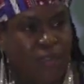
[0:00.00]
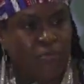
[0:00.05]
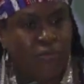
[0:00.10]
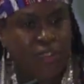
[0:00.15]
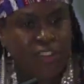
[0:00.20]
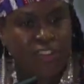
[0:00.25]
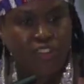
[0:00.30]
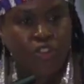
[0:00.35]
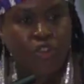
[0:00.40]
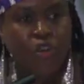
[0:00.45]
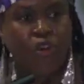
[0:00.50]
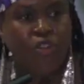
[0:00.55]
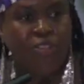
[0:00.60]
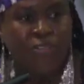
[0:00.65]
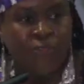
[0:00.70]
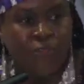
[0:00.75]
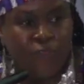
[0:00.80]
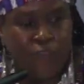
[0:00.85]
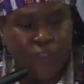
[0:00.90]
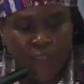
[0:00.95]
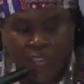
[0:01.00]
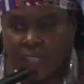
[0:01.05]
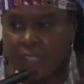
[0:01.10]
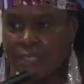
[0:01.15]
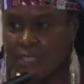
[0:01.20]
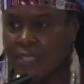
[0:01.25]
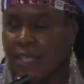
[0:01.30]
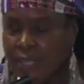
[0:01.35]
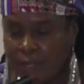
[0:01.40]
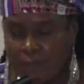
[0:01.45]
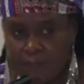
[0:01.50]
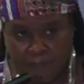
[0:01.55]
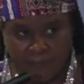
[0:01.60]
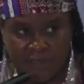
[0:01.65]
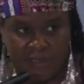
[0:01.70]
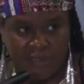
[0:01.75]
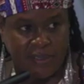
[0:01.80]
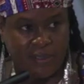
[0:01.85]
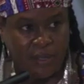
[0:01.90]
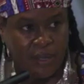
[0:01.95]
it restores
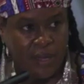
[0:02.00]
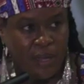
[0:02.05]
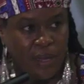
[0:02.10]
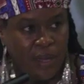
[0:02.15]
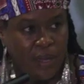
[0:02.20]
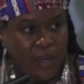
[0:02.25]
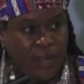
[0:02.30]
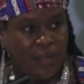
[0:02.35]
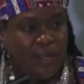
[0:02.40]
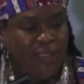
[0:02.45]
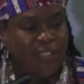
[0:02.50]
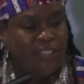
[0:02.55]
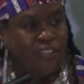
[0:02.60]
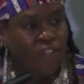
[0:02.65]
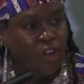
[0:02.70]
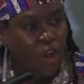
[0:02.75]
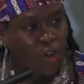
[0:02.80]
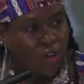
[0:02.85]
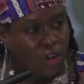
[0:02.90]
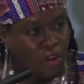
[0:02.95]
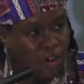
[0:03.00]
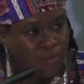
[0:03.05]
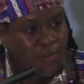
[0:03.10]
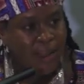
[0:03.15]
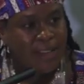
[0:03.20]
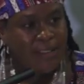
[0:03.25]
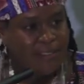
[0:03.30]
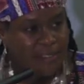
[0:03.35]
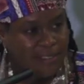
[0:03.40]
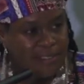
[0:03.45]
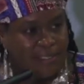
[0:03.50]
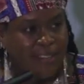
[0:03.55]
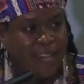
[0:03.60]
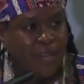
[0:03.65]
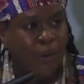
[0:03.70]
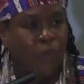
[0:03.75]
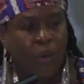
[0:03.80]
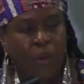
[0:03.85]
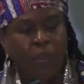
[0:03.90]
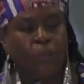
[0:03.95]
victims. And it's not correct to
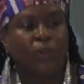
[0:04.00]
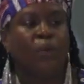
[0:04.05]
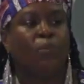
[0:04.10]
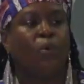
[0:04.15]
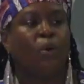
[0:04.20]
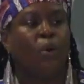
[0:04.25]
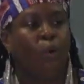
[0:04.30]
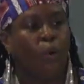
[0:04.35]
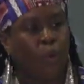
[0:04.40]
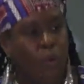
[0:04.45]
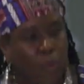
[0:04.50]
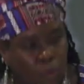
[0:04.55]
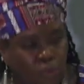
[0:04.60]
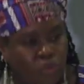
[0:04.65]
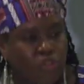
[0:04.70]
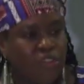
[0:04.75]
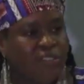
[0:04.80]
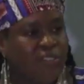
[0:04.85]
say, well, we were all